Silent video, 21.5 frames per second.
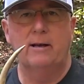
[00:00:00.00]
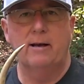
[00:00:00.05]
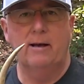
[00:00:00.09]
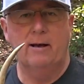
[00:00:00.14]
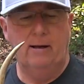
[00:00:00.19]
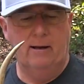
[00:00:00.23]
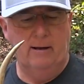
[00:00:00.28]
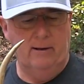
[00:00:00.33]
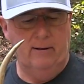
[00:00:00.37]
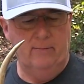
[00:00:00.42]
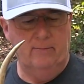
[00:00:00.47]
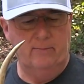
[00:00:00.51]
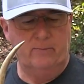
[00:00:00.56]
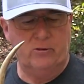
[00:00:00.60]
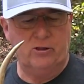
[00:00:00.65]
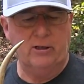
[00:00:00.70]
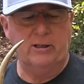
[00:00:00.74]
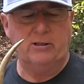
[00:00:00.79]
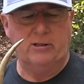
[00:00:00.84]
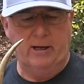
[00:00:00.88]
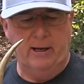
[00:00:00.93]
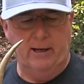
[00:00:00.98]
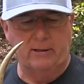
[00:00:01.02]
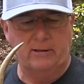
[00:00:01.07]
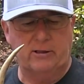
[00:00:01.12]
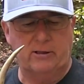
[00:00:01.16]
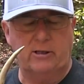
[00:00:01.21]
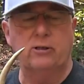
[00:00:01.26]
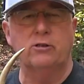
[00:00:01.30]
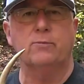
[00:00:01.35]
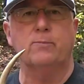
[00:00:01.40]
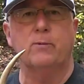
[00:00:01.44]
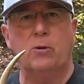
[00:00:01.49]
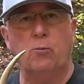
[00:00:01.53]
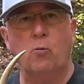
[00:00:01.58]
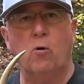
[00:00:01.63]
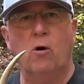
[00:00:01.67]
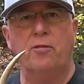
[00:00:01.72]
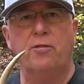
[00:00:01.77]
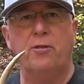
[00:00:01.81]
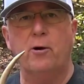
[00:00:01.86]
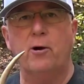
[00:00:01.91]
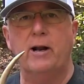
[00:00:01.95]
Uh, six, excuse me,
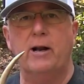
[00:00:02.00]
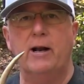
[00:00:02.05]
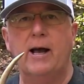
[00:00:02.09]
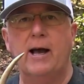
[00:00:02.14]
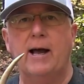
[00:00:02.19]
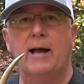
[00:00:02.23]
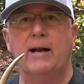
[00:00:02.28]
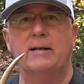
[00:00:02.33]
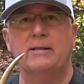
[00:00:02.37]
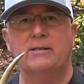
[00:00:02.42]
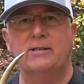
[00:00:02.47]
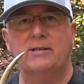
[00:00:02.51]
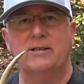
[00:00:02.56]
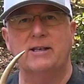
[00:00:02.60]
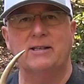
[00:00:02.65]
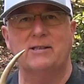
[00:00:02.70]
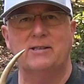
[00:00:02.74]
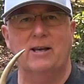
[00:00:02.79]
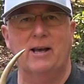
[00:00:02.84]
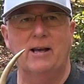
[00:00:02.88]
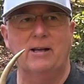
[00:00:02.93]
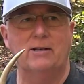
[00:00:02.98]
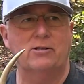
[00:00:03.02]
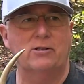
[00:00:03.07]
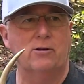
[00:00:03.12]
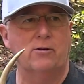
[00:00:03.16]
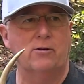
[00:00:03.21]
139 and 6 eighths